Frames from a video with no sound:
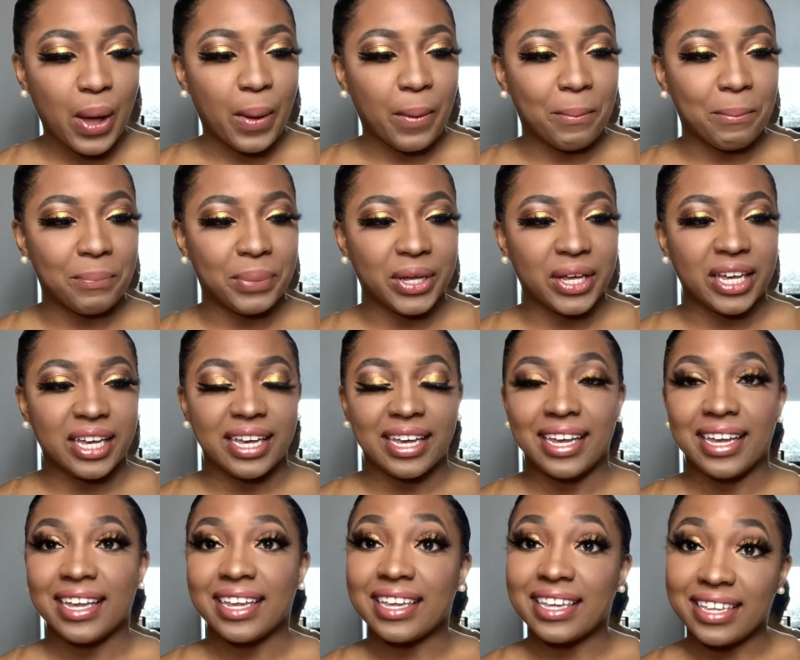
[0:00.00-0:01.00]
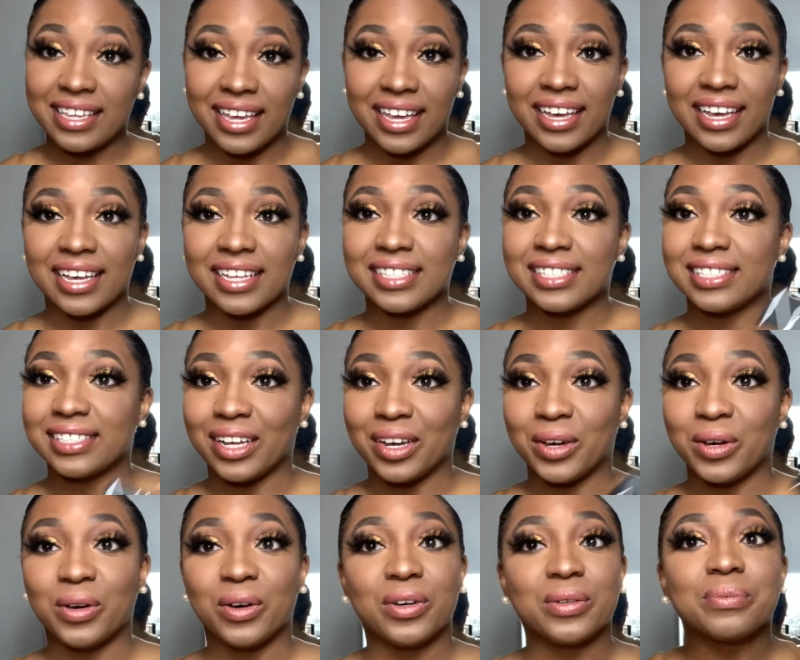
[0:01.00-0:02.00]
But yeah,
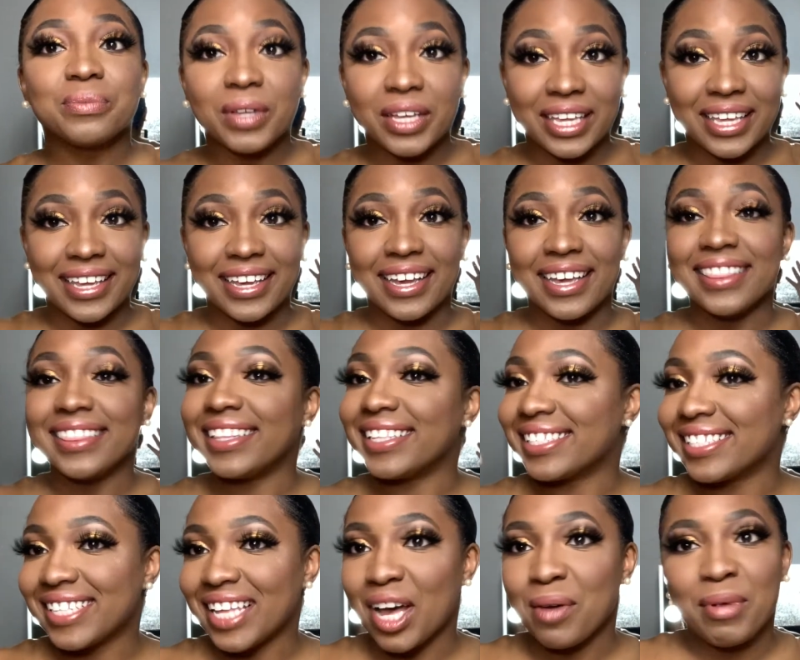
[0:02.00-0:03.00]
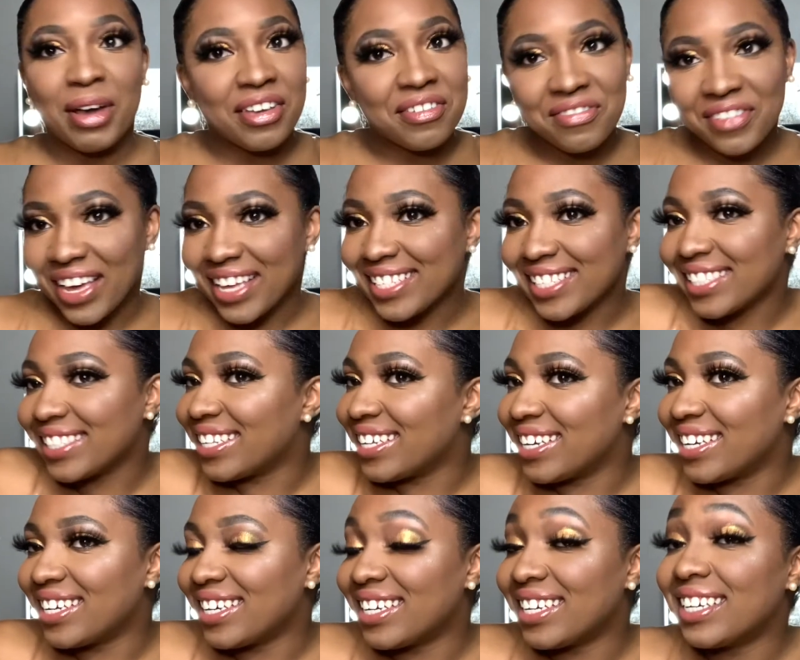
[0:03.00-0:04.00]
so again, this is how my face
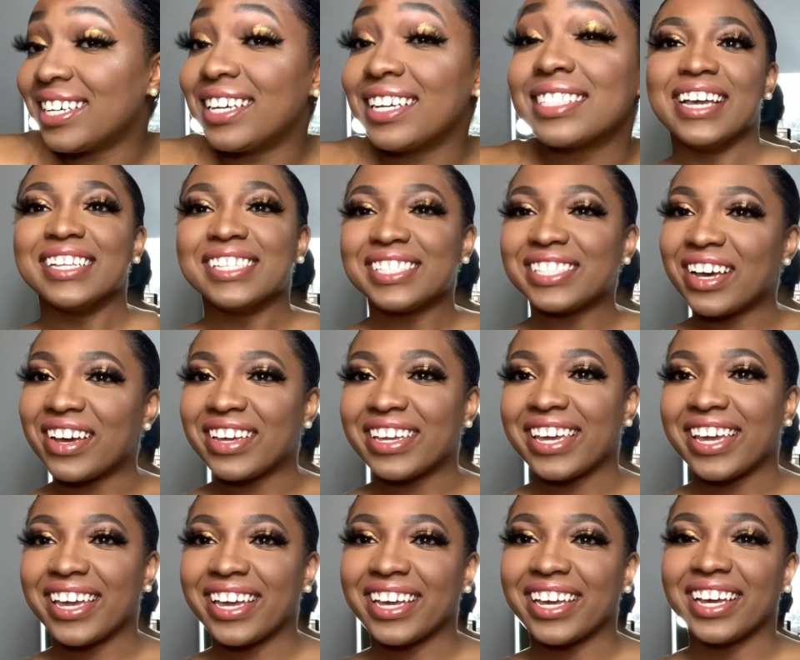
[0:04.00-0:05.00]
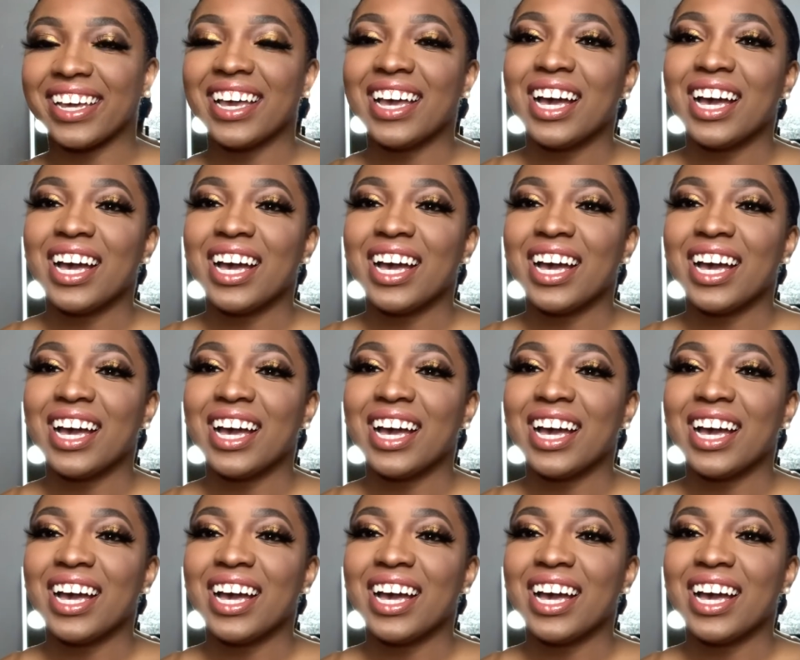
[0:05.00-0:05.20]
looks. So yeah,